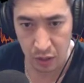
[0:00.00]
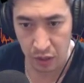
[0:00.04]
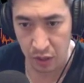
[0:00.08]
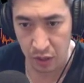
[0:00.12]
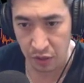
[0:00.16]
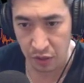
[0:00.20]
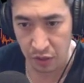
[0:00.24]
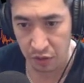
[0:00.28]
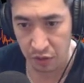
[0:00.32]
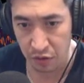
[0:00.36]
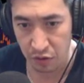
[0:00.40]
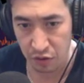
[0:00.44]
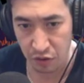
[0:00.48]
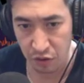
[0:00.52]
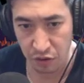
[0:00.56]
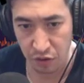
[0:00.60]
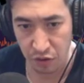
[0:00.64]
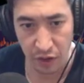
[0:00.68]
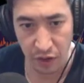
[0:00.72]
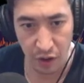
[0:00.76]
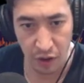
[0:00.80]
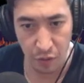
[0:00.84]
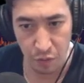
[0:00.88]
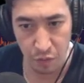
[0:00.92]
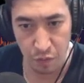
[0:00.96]
This is just
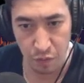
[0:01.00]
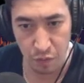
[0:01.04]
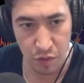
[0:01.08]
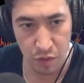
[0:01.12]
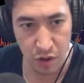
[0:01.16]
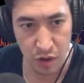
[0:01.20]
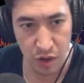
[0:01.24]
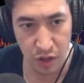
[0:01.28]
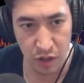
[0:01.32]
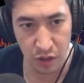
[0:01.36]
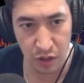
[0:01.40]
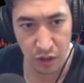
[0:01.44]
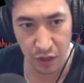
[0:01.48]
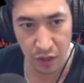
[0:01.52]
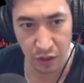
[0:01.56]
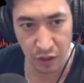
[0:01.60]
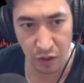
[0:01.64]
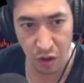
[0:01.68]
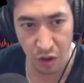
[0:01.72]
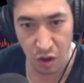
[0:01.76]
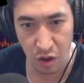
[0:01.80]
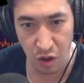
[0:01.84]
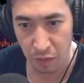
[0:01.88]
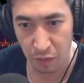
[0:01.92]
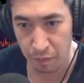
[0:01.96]
like a really
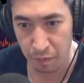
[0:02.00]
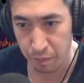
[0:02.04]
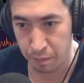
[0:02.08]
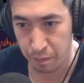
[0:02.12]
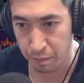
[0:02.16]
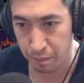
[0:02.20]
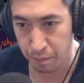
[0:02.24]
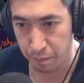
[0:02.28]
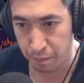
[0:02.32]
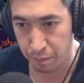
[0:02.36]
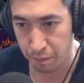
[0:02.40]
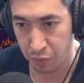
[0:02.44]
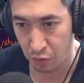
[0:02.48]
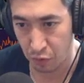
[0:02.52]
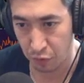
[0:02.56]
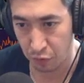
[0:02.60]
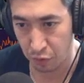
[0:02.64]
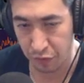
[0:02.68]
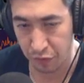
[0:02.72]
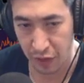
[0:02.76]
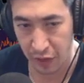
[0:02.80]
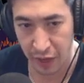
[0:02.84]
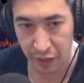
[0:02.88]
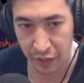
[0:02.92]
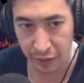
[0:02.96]
long bull
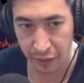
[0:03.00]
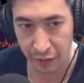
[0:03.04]
flag.